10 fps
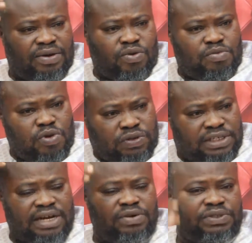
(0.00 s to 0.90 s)
Ubo
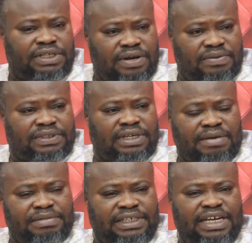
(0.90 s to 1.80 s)
tear no, and
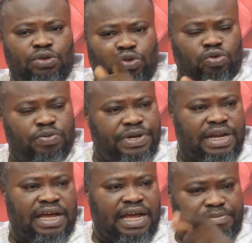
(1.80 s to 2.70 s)
I'm saying, so be
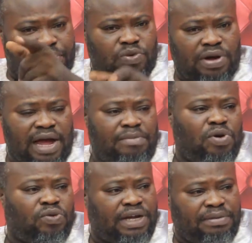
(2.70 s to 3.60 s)
an air power
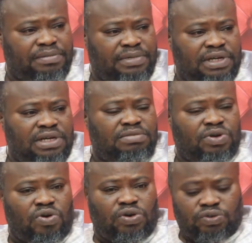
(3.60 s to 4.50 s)
about them.
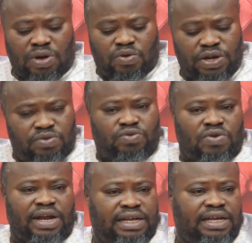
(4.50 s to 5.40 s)
Because what could you
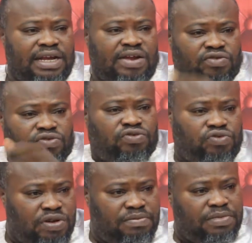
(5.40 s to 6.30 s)
want, dear, they are too
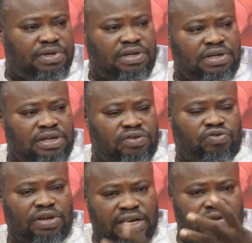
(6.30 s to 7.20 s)
soon. You
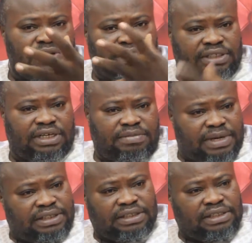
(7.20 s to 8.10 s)
sooner do a cheat 3
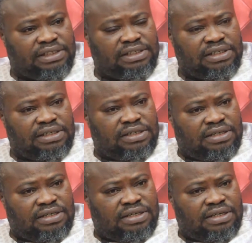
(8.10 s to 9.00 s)
months in it.
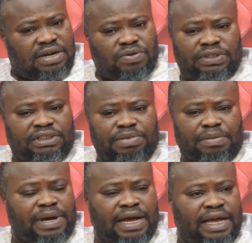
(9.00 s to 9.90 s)
Now, I say,
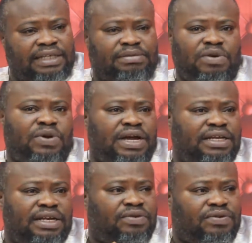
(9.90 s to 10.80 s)
Papa, I ask my
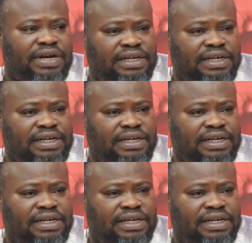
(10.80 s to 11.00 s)
kind of Ukraine.